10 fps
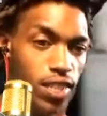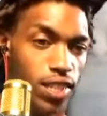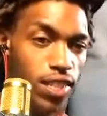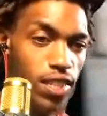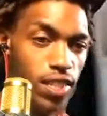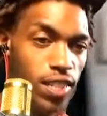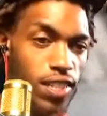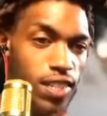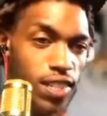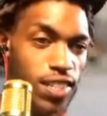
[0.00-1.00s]

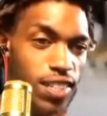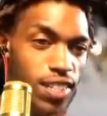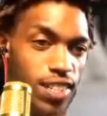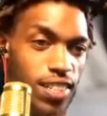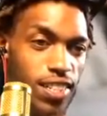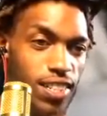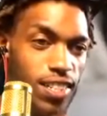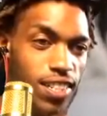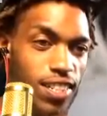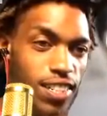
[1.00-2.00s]

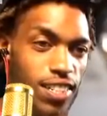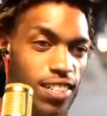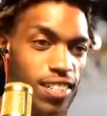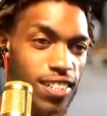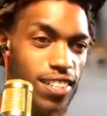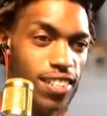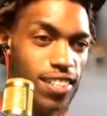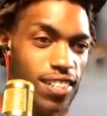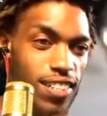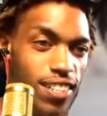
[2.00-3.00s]

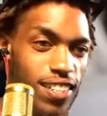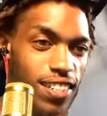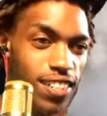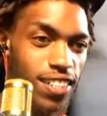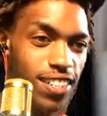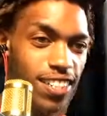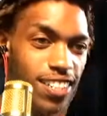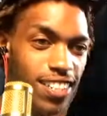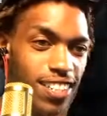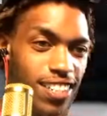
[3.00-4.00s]

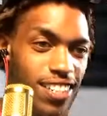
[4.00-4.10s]
No words are spoken by the person on screen.